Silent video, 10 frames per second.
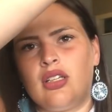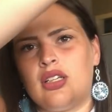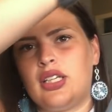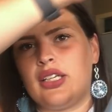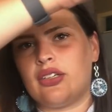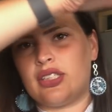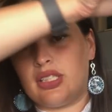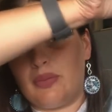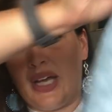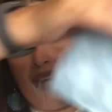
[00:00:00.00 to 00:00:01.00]
And here's
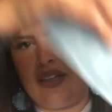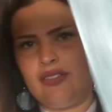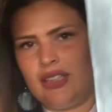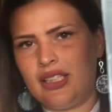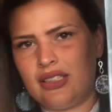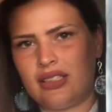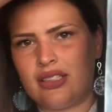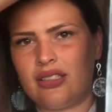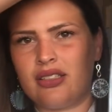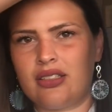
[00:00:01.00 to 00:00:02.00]
the back of
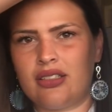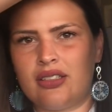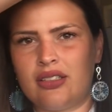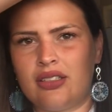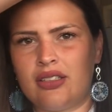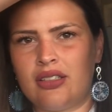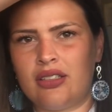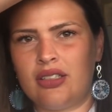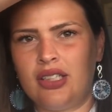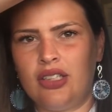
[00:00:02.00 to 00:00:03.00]
it.
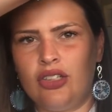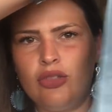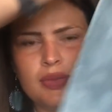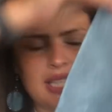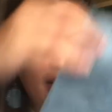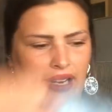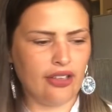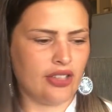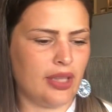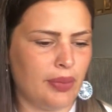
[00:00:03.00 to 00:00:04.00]
Oops, I
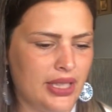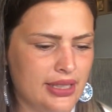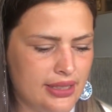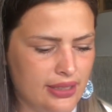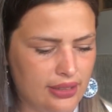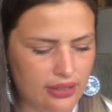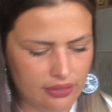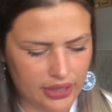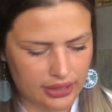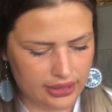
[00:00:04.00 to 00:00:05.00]
ironed it, but it's still a little
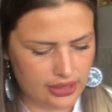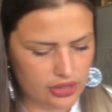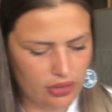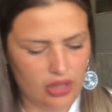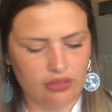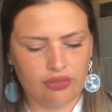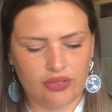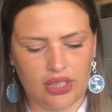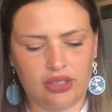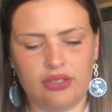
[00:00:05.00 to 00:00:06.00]
wrinkly. So
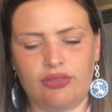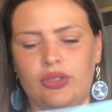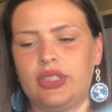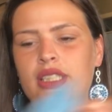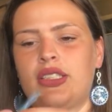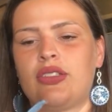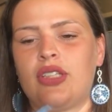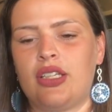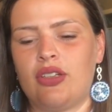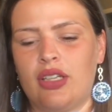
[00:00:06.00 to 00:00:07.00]
I'll fold these so
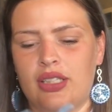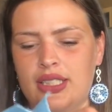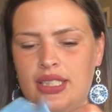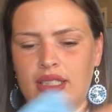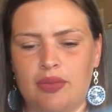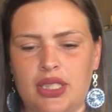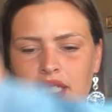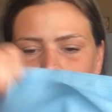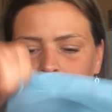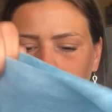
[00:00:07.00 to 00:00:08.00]
that you can see them
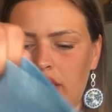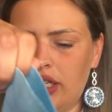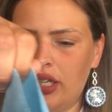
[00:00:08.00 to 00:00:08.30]
together.